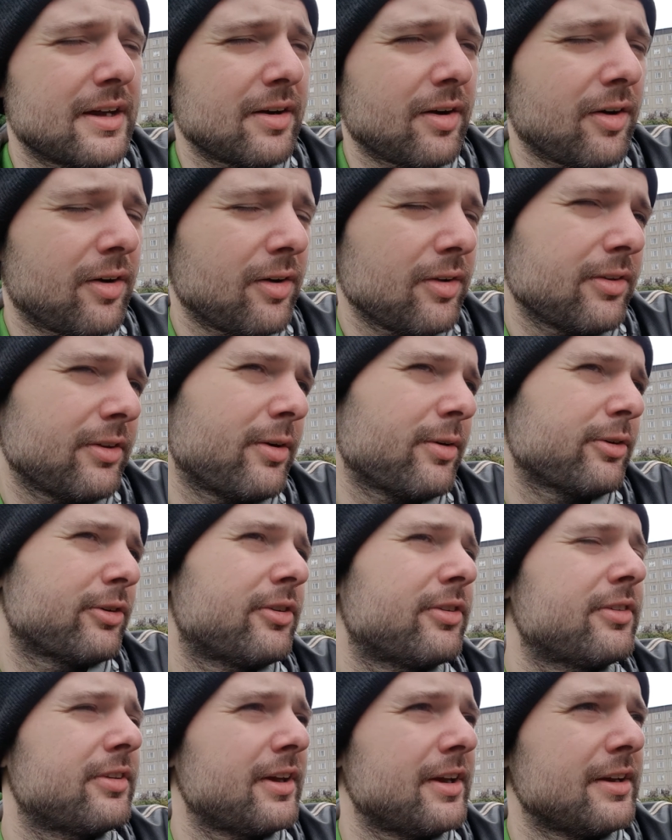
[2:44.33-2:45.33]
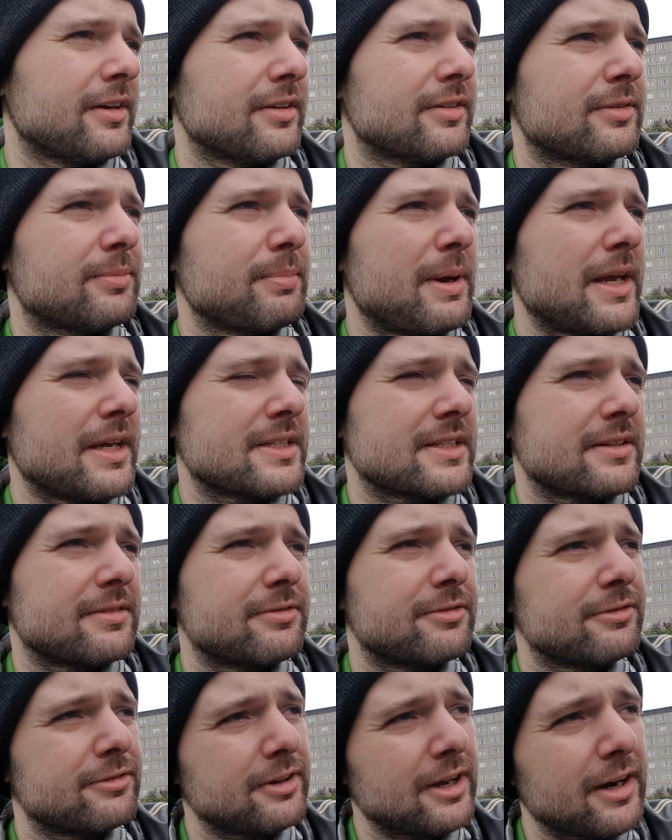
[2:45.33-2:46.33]
all those things makes it
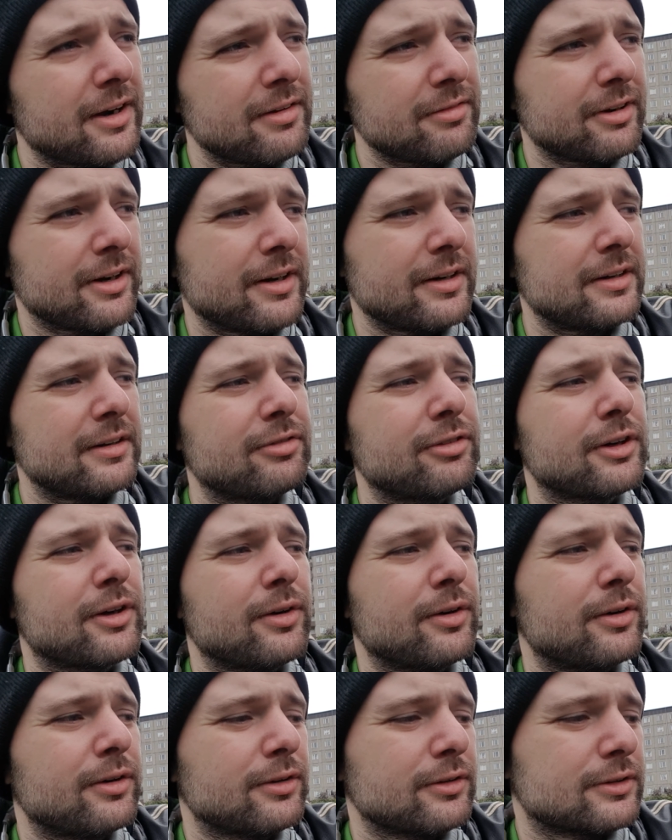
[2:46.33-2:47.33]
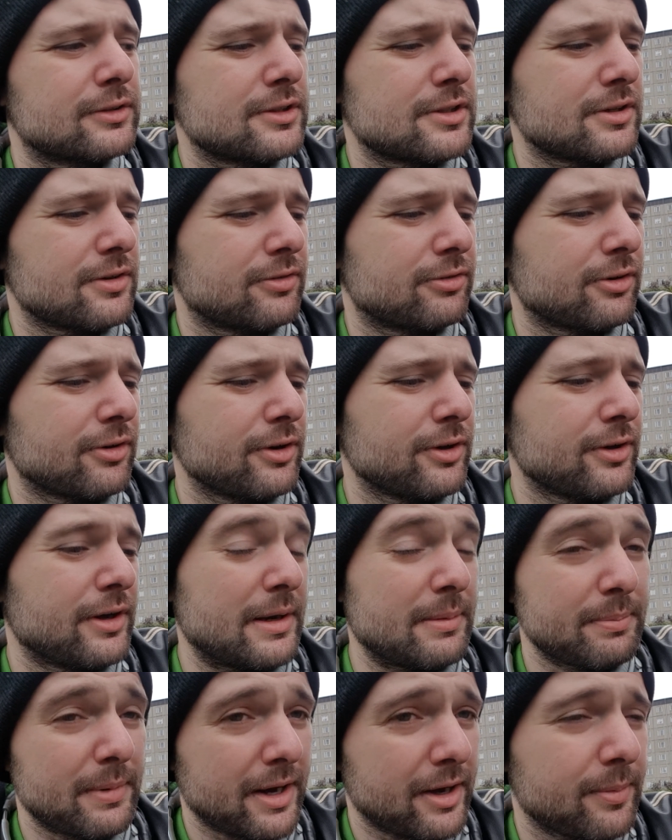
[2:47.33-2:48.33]
very very difficult for you
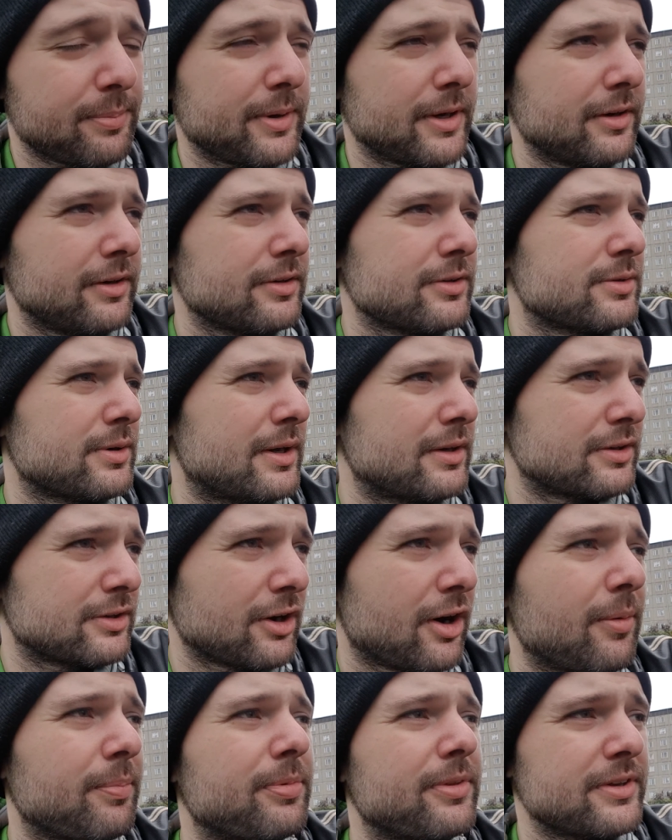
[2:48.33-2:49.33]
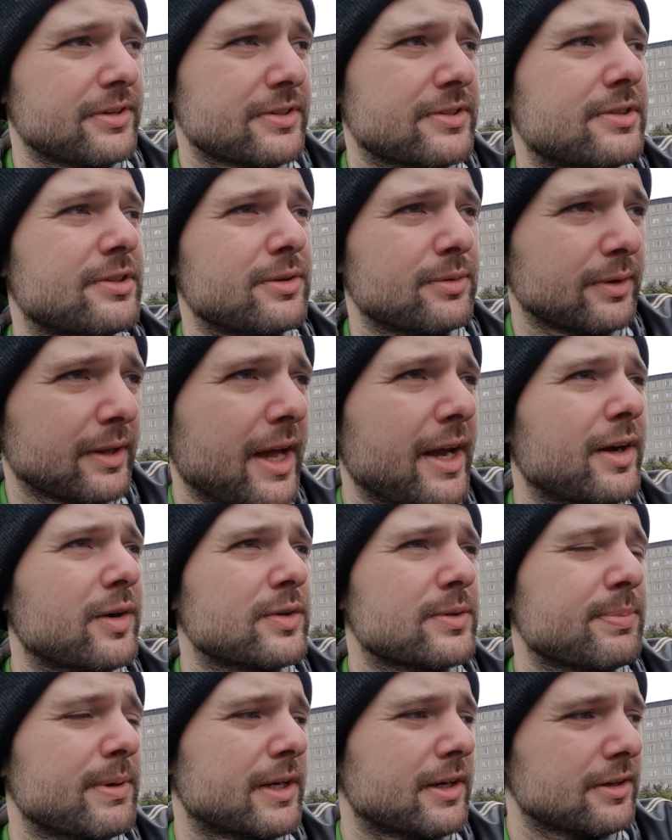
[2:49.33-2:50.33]
in my opinion to adopt this new
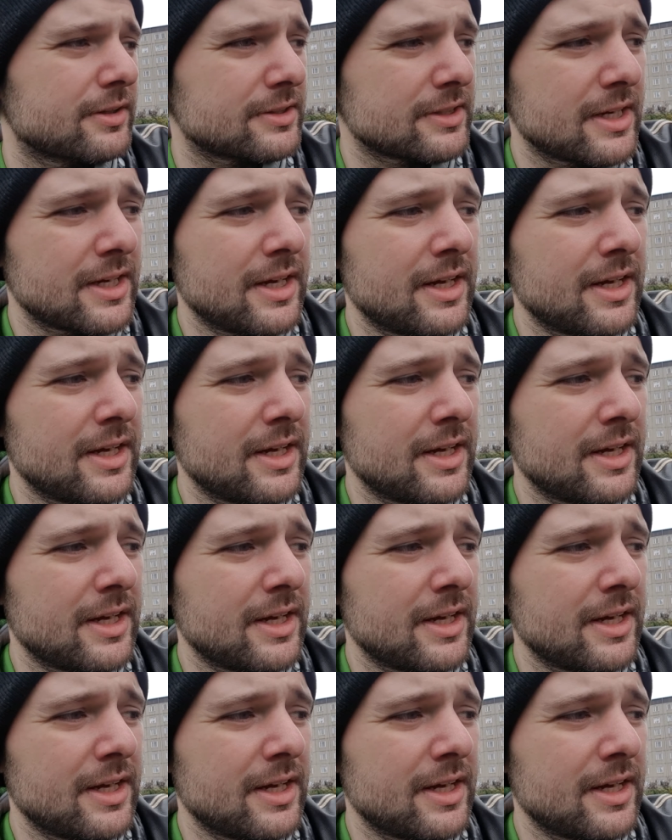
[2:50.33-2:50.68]
language because